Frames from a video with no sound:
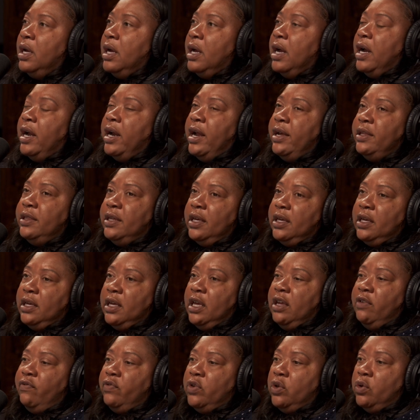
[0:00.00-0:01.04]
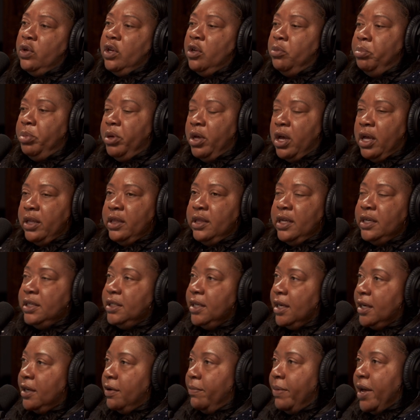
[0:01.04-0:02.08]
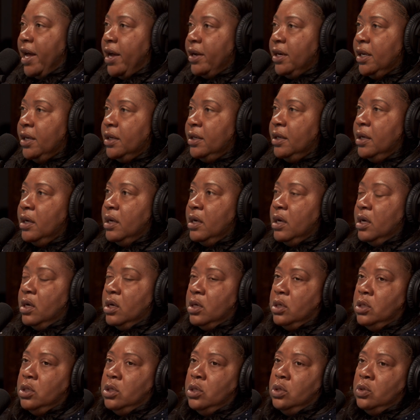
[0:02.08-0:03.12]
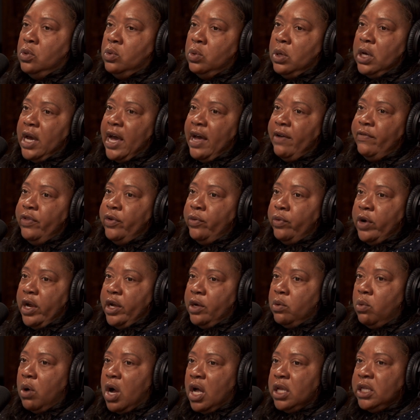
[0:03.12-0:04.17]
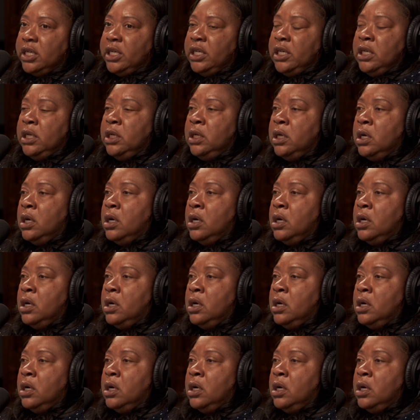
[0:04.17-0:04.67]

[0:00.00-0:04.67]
And I think if you can be authentic about it, you have the right quality,